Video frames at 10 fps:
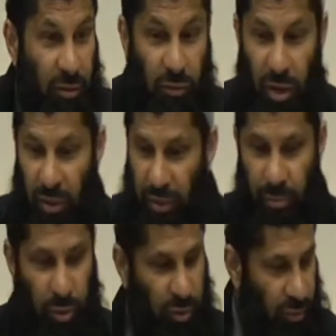Rather
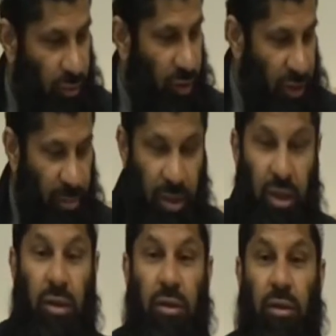than put it on the table
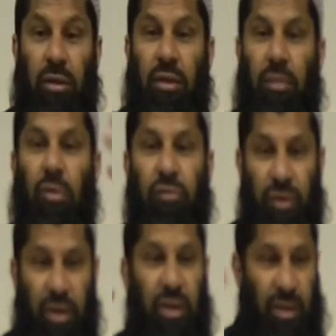here, come over
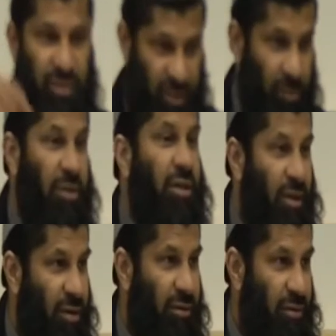here guest, come eat here.